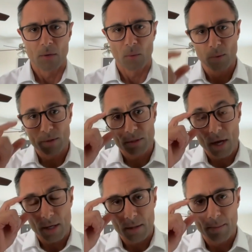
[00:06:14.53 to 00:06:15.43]
When we're
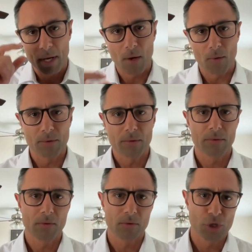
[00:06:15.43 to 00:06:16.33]
talking about
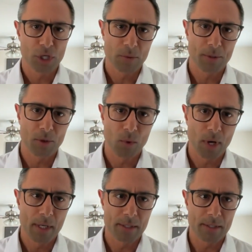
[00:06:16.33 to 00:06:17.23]

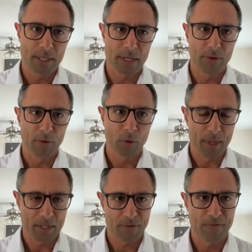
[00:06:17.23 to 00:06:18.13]
GLP-1s and the
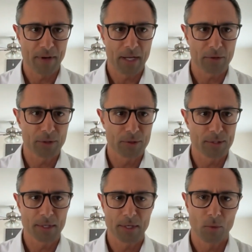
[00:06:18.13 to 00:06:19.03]
robust effect,
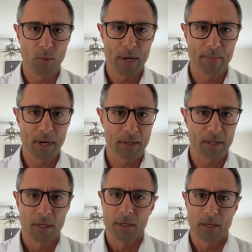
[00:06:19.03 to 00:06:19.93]
reducing weight by
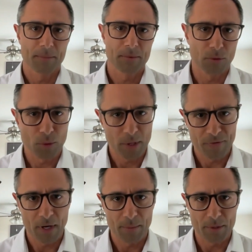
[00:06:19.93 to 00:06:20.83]
up to
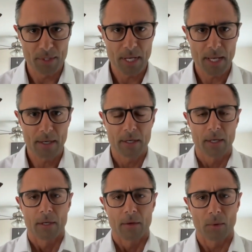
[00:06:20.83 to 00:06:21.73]
25%,
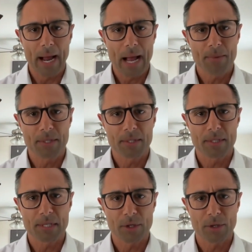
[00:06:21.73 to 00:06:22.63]
what happens
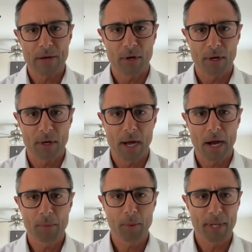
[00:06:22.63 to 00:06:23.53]
is that you have a
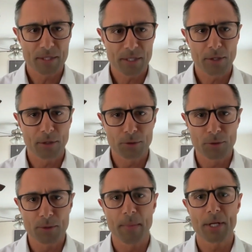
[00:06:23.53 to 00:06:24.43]
higher propensity to
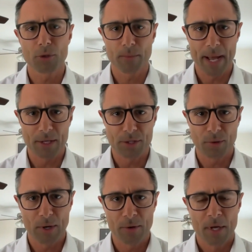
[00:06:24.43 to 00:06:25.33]
lose muscle mass. So
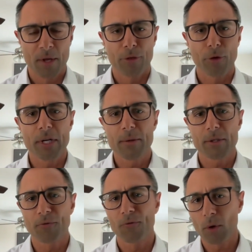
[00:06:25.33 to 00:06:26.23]
around 30
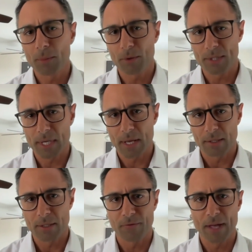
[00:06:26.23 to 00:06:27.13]
to
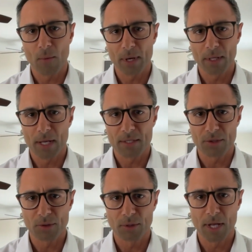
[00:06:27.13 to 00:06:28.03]
40% of that weight loss is
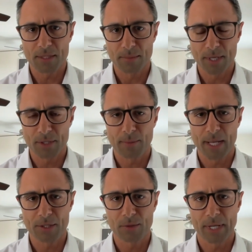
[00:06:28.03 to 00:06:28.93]
due to loss of muscle
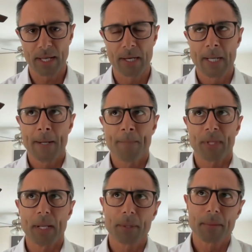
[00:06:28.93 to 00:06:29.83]
mass. So again,
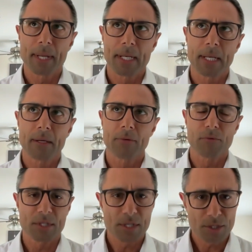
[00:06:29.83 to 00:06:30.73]
implementing
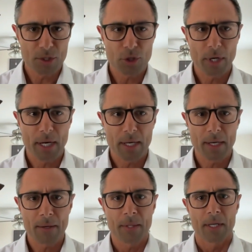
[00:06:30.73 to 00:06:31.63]
resistance
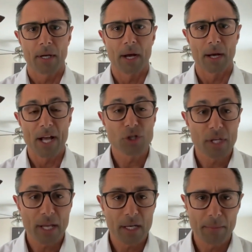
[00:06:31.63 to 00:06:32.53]
training,
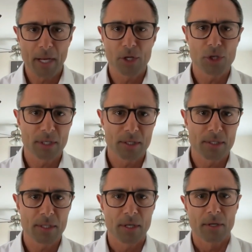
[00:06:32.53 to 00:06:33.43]
educating
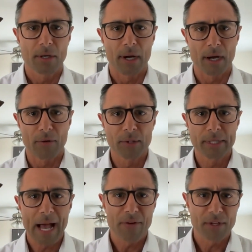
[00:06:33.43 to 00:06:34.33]
patients,
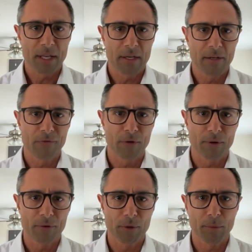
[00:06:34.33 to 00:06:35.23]
really advocating
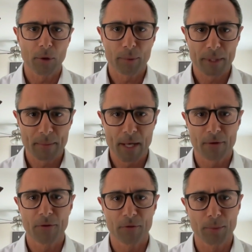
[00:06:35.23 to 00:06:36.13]
for the appropriate amount
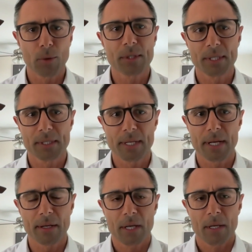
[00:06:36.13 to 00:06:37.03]
of protein
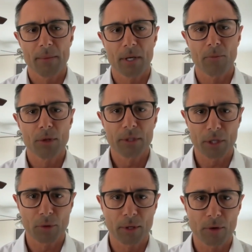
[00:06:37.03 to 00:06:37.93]
intake become really
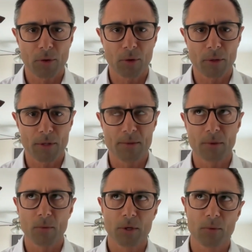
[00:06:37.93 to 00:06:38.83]
critical, because
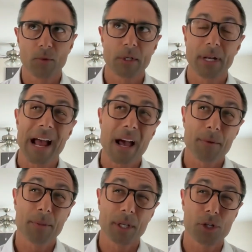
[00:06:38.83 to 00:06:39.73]
what could
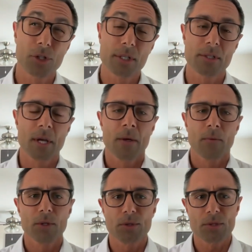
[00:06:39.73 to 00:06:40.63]
happen potentially is
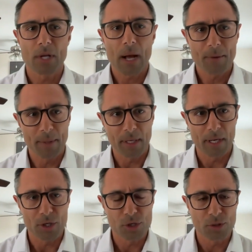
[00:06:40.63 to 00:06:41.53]
once you stop the
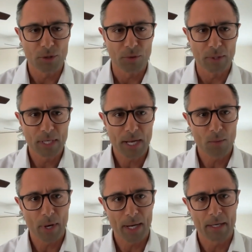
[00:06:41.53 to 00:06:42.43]
medication, you could regain
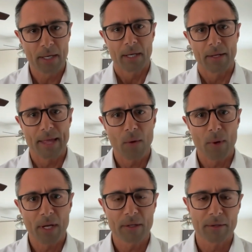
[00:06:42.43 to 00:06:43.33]
weight, and that
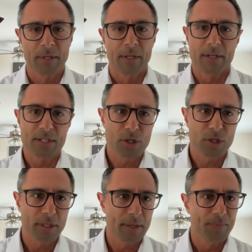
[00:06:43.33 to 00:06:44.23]
weight could
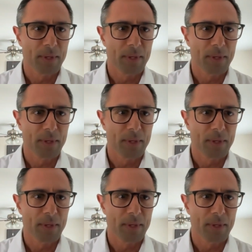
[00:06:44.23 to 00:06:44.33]
essentially